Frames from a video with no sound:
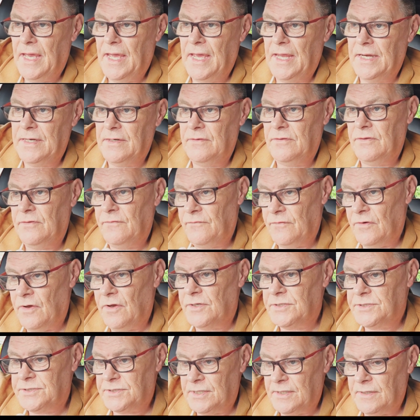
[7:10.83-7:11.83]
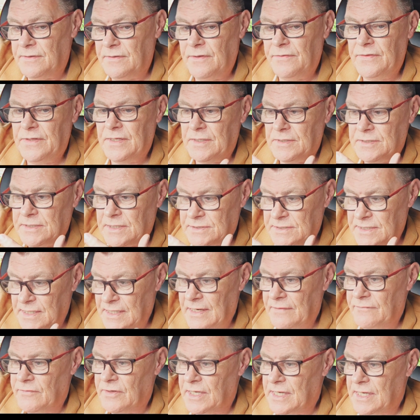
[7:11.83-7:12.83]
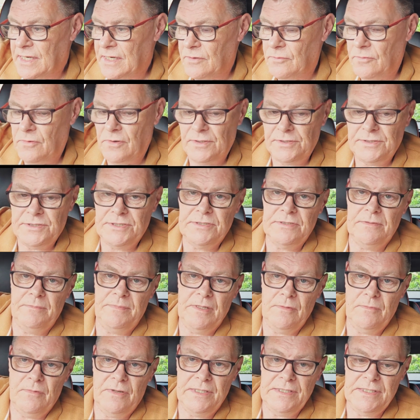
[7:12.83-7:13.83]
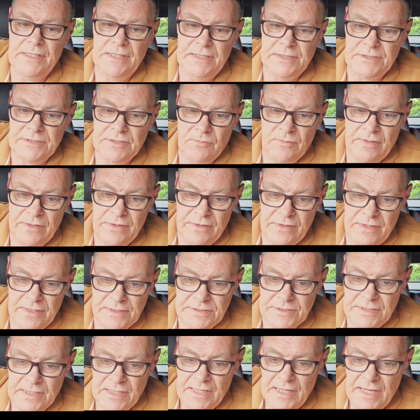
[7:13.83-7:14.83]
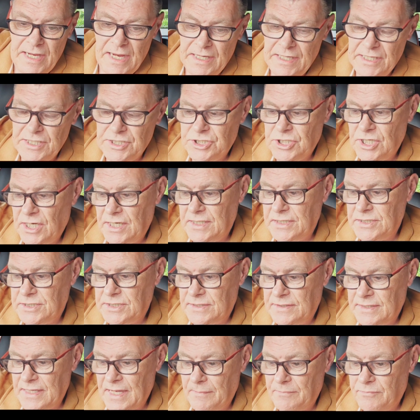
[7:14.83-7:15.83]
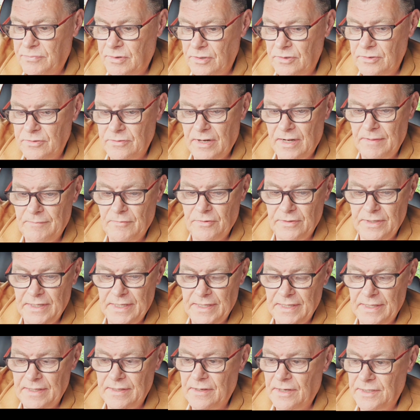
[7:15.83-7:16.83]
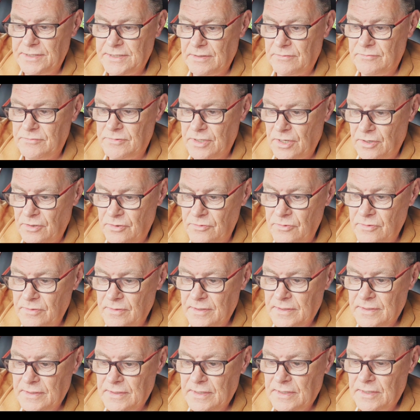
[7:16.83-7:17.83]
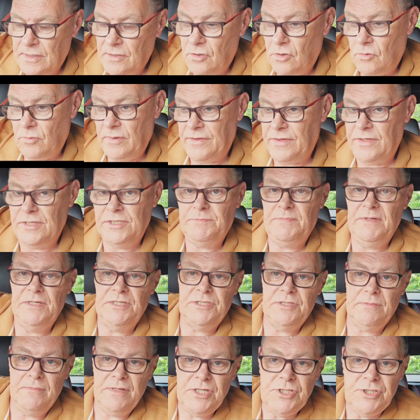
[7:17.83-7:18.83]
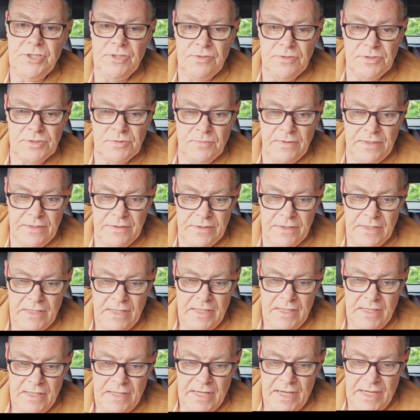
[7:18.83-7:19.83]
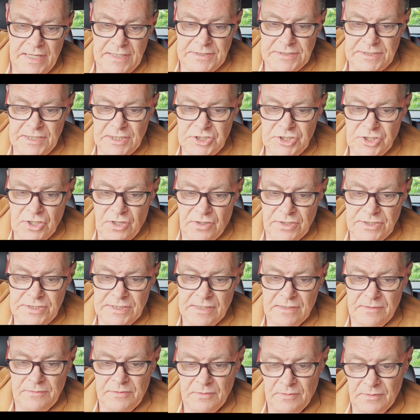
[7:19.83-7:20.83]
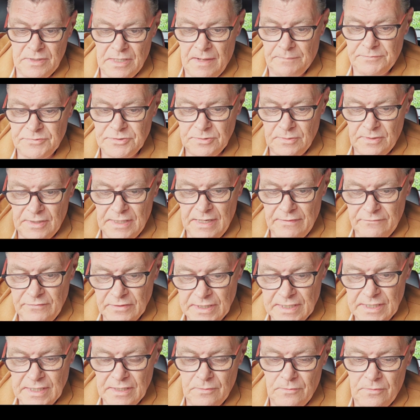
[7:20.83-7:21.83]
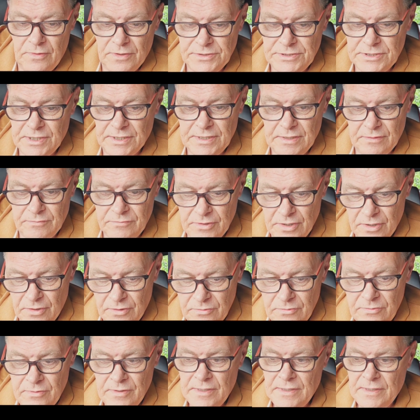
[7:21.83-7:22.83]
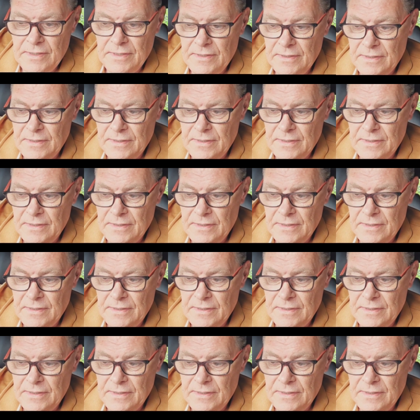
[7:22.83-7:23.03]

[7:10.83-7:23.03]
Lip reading: and the faster, I think it does 11 kilowatts, the BYD. So whether there's any change in that program on here, I don't know, or whether there's been some issues with AC charging at up to 11 kilowatts, I don't know